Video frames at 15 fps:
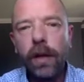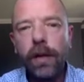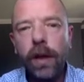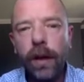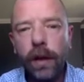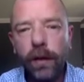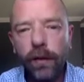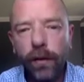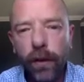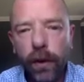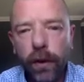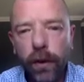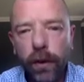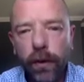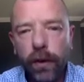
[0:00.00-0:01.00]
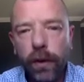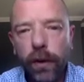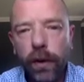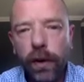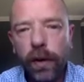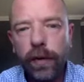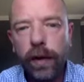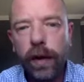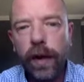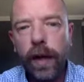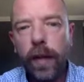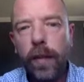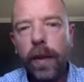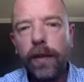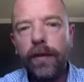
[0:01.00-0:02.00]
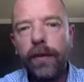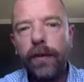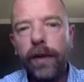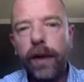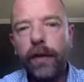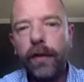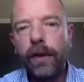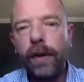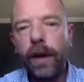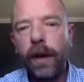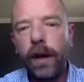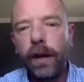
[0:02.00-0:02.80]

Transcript: then an inverted 210 kb section,